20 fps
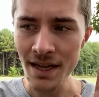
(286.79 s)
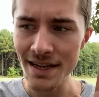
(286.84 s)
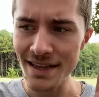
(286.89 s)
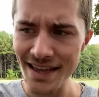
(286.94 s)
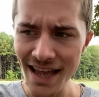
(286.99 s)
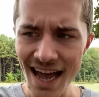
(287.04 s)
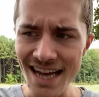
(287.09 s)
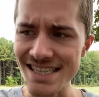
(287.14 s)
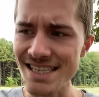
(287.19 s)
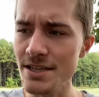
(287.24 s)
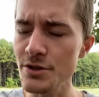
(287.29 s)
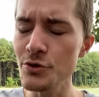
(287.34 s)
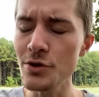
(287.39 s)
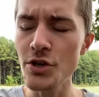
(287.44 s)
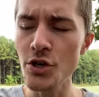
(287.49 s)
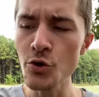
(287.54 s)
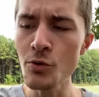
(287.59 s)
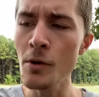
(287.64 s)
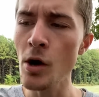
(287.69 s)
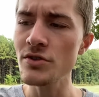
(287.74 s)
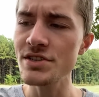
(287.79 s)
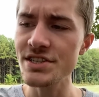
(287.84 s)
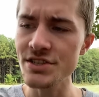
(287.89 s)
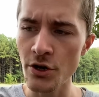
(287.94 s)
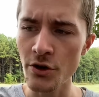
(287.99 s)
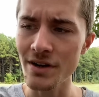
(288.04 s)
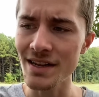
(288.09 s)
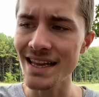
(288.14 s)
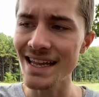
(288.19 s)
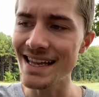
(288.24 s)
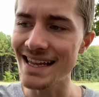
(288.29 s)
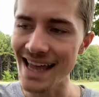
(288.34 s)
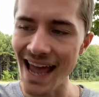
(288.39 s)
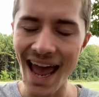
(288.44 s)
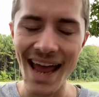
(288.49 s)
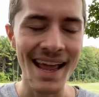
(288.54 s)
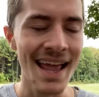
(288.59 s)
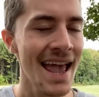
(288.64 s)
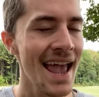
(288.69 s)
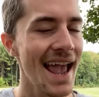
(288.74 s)
Yes, you do most certainly
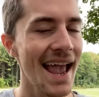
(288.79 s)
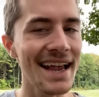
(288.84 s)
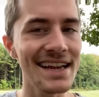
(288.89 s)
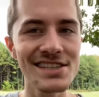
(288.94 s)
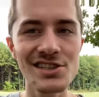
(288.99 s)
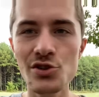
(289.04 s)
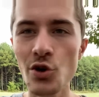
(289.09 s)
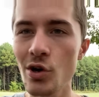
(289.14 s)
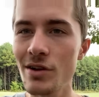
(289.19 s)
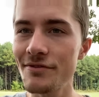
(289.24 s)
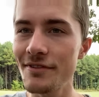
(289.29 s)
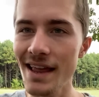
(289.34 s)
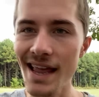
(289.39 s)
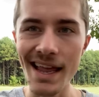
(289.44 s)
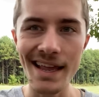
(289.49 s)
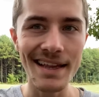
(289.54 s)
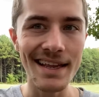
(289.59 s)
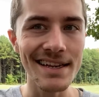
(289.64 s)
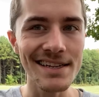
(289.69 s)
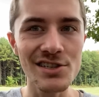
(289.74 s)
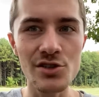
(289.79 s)
get a sort of inky,